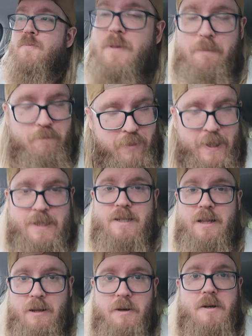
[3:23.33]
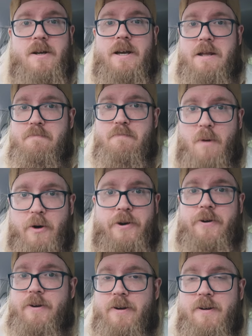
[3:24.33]
the best look in
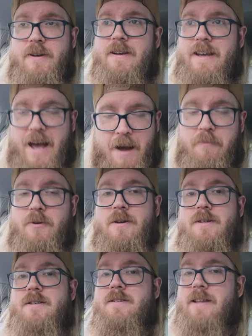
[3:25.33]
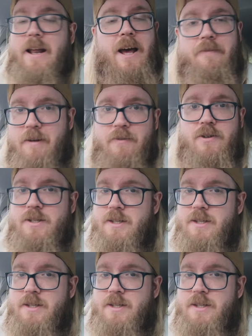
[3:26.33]
modern cameras that I've ever